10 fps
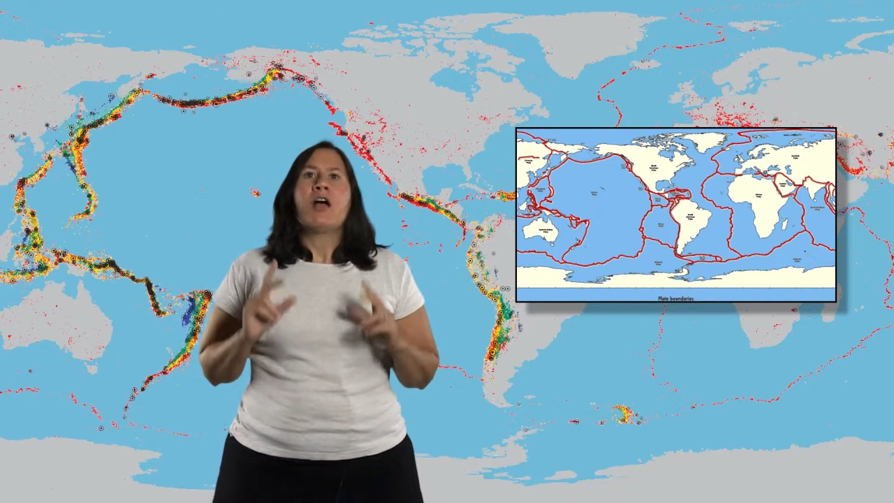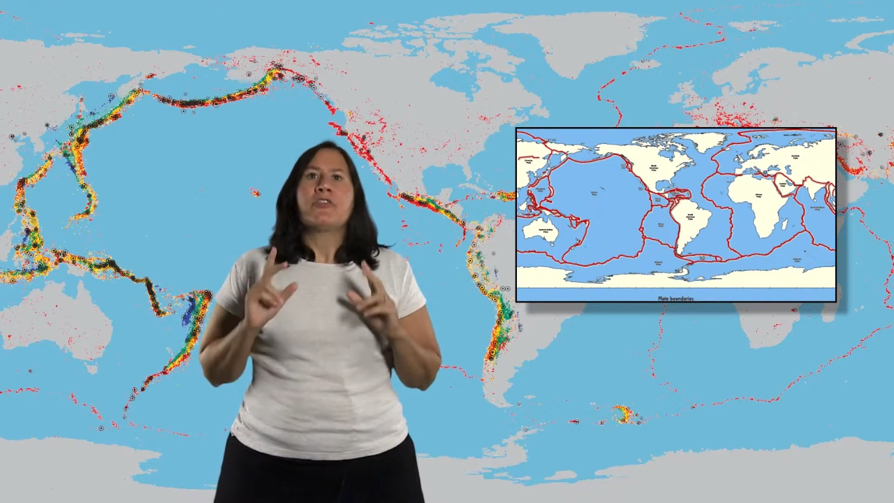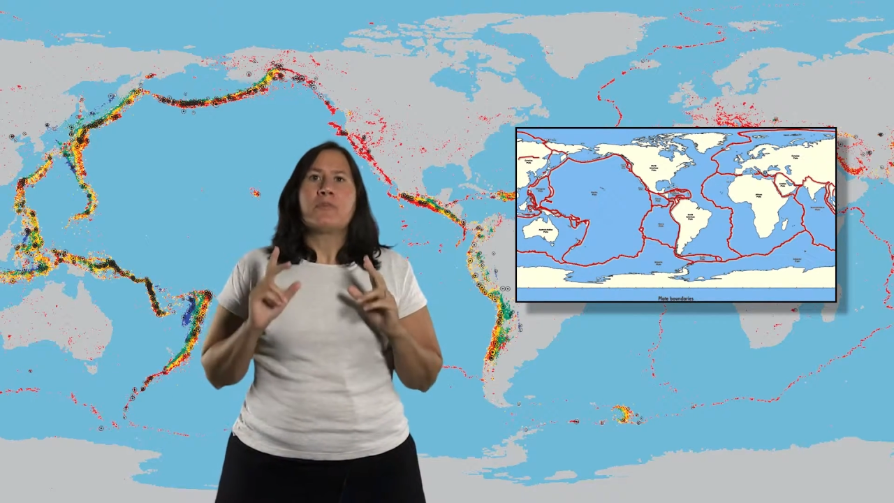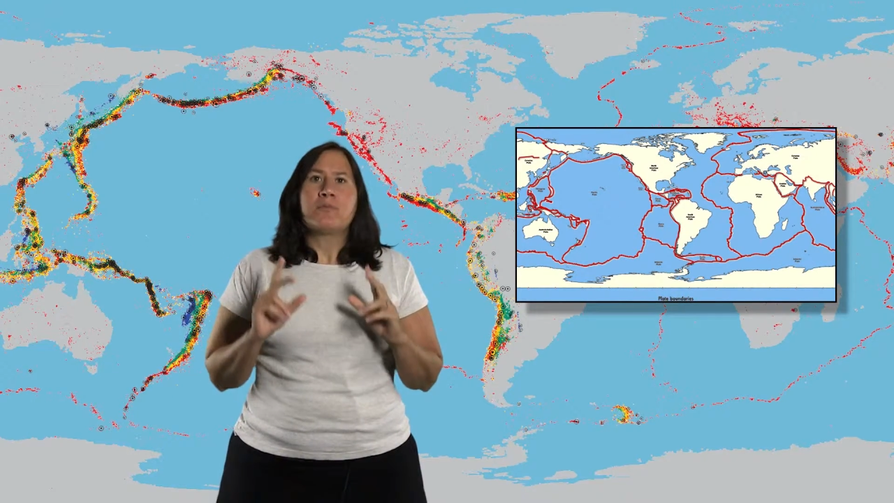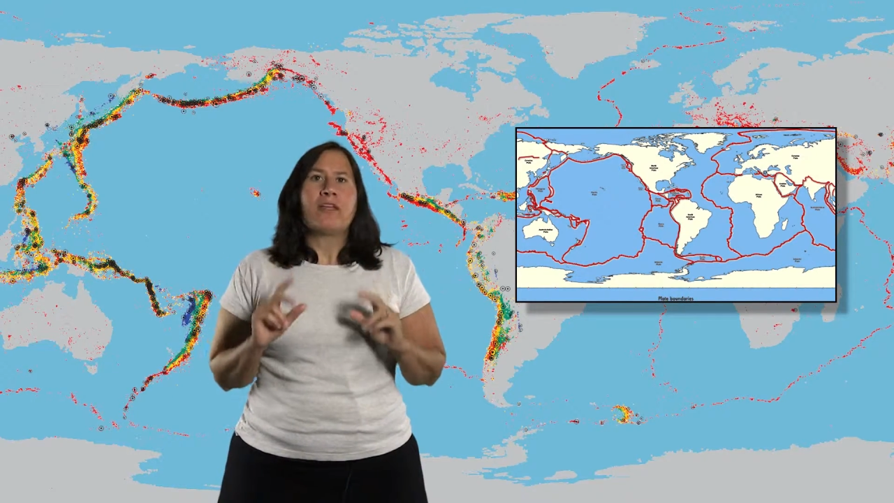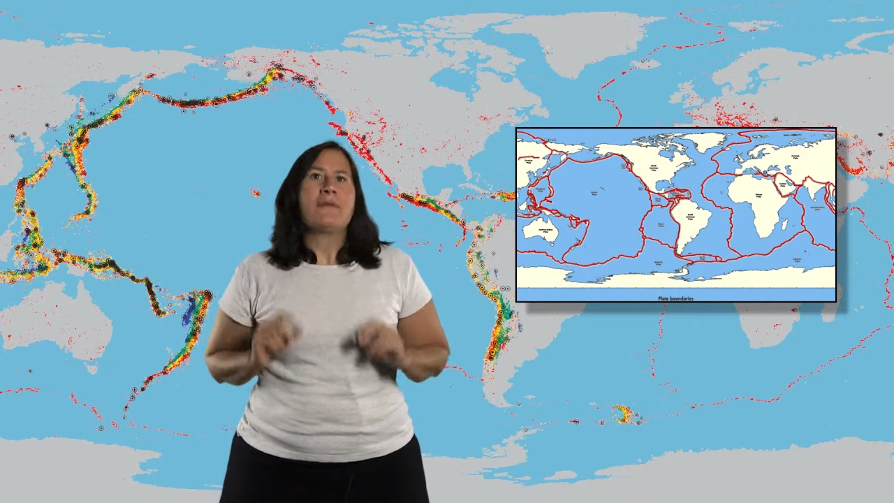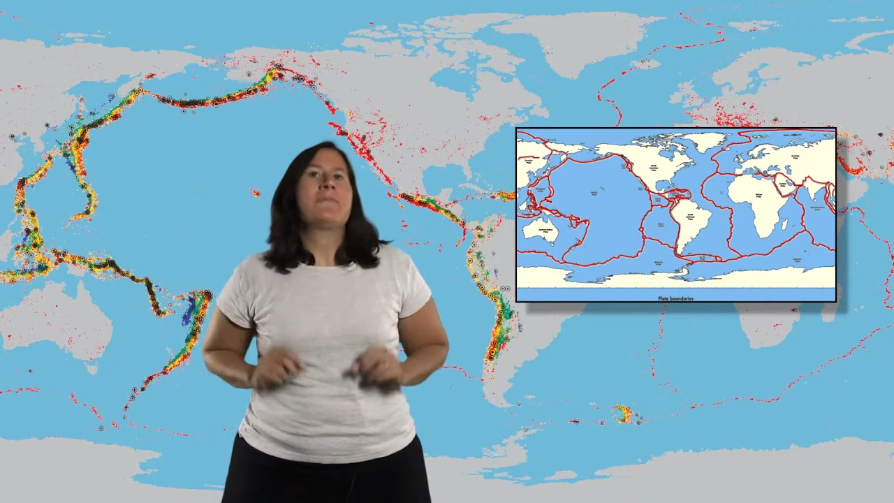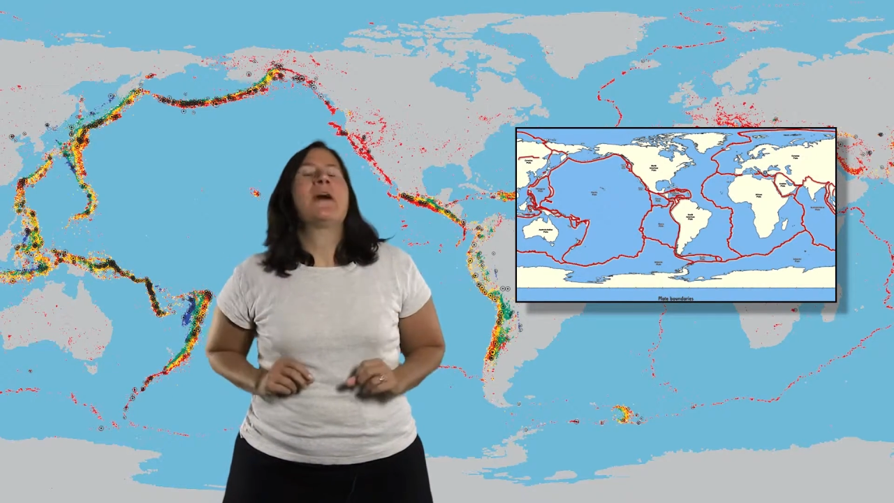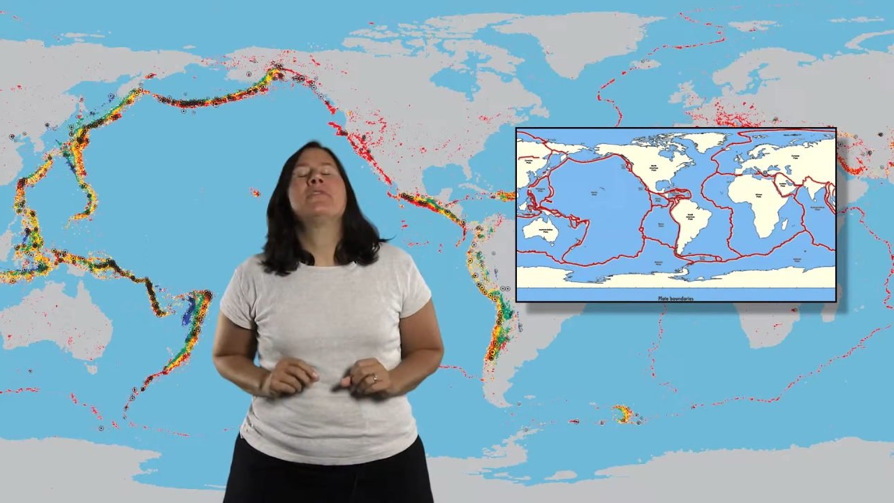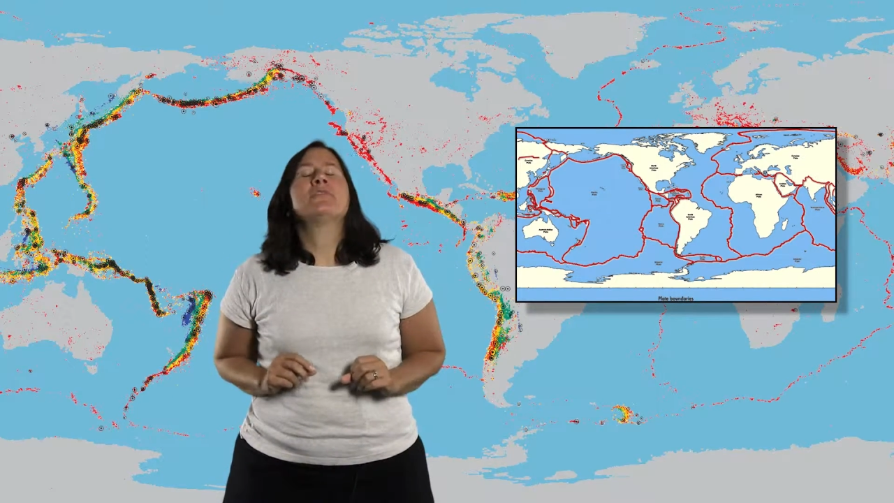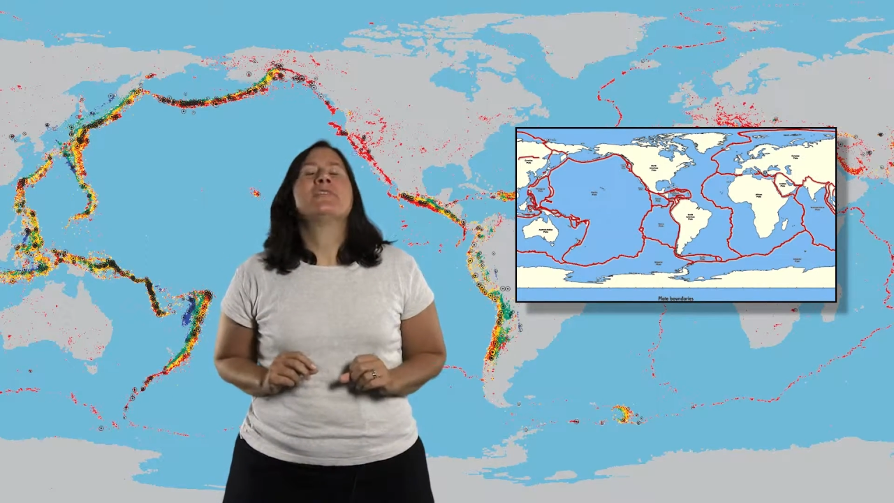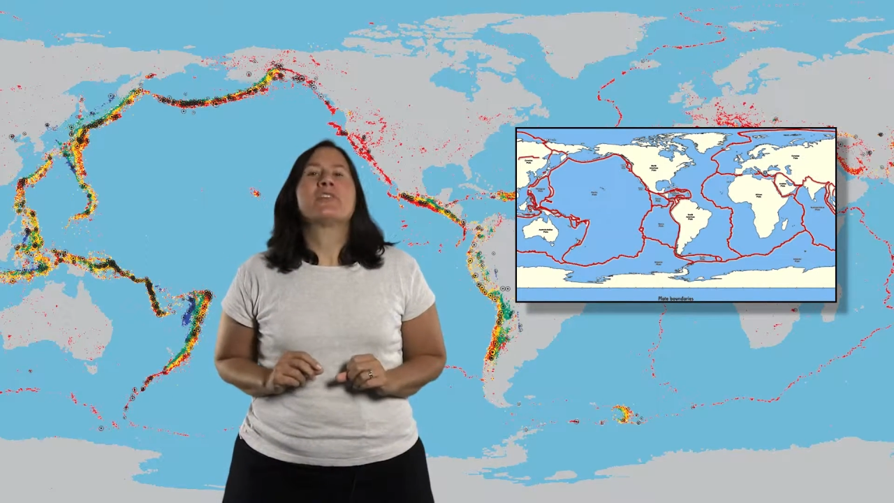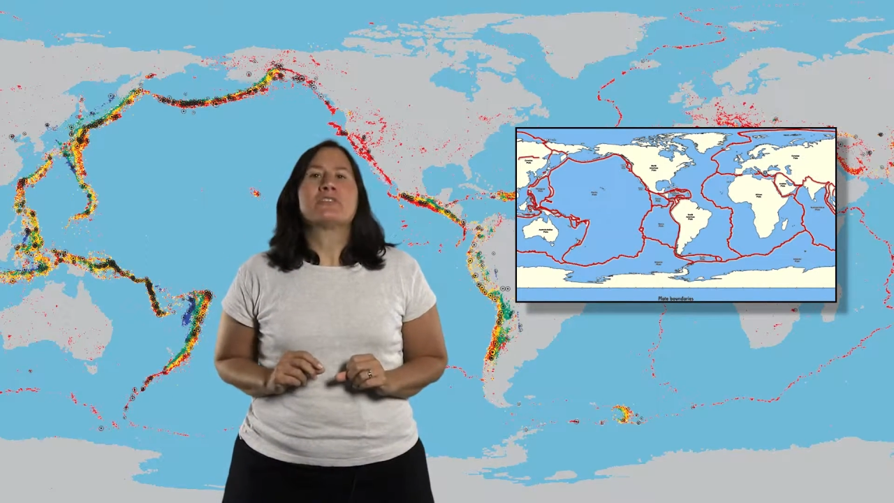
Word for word: The plate boundaries are